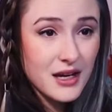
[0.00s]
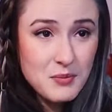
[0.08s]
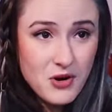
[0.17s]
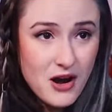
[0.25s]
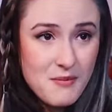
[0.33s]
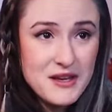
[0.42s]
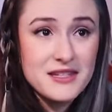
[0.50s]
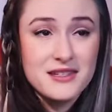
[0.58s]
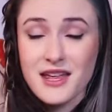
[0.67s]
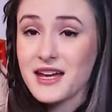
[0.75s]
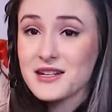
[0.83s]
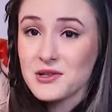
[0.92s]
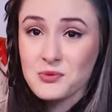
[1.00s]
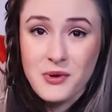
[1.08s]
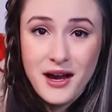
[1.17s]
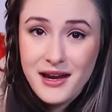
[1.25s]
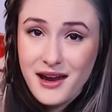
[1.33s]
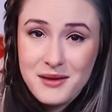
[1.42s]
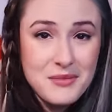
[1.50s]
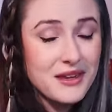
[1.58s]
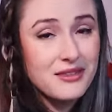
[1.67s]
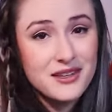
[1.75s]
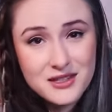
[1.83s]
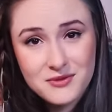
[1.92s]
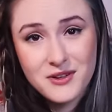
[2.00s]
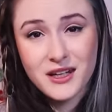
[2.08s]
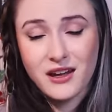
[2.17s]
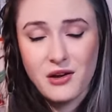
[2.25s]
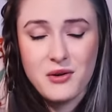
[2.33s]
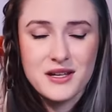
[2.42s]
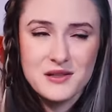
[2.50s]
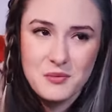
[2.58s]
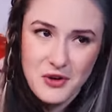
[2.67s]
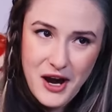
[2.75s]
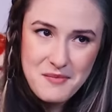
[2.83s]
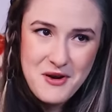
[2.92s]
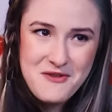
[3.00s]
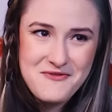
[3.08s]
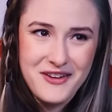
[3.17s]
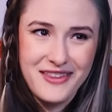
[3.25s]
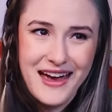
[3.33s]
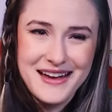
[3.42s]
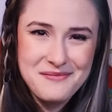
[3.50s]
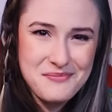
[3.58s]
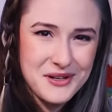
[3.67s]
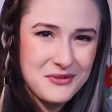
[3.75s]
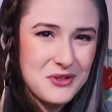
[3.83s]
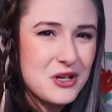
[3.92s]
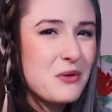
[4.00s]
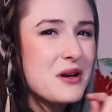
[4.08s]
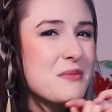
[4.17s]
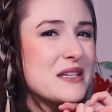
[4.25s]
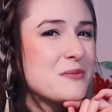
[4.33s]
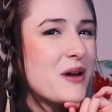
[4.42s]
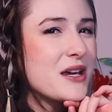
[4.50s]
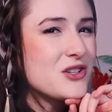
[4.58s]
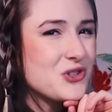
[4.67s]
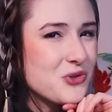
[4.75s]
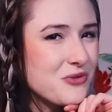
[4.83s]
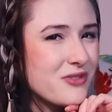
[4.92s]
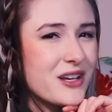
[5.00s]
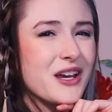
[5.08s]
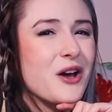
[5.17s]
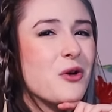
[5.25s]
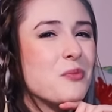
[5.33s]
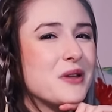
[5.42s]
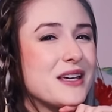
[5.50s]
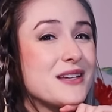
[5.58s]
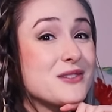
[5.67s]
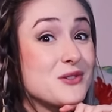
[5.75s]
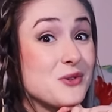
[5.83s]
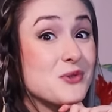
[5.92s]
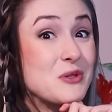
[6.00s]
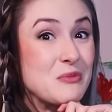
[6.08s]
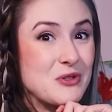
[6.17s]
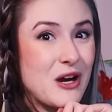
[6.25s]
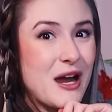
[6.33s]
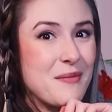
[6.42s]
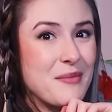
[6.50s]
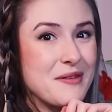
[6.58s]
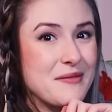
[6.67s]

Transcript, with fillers: I promise that is why I made this video as a primer for that. But if you don't want to miss my Dune video, please do subscribe.